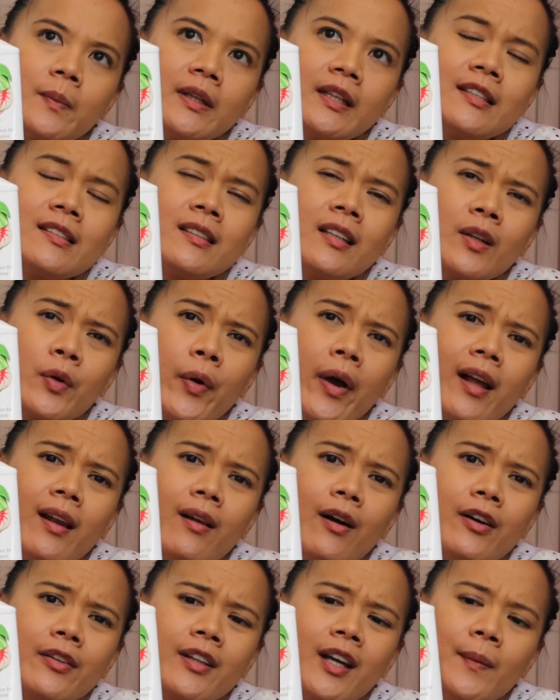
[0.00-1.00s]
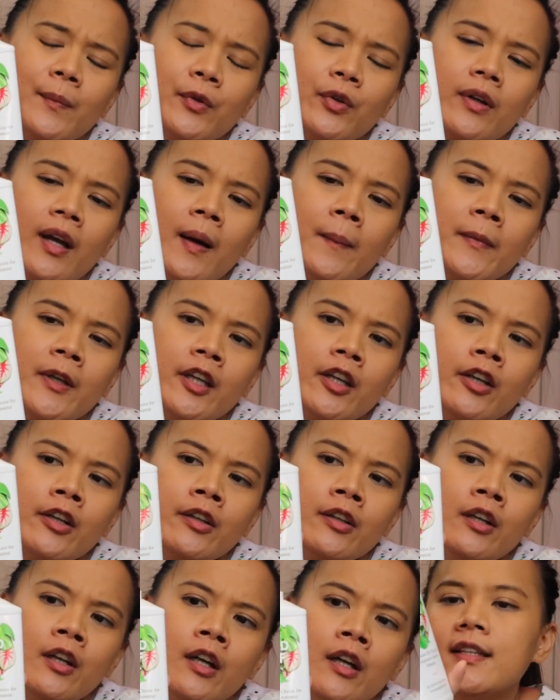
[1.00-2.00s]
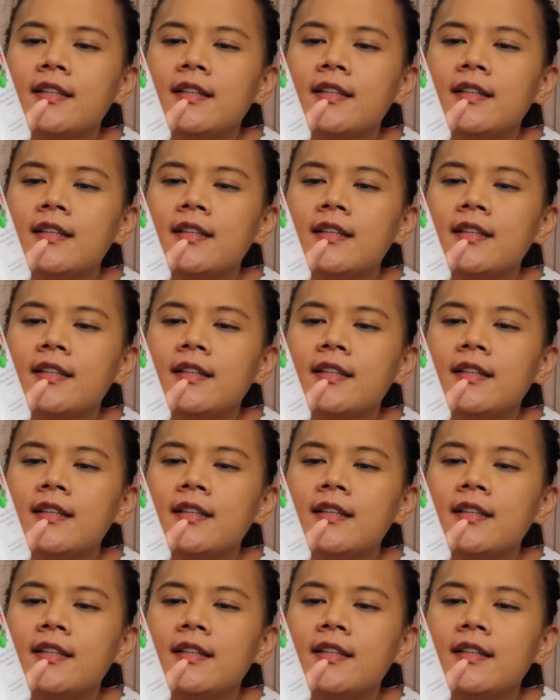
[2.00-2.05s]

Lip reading: but it takes quite a long time to come here.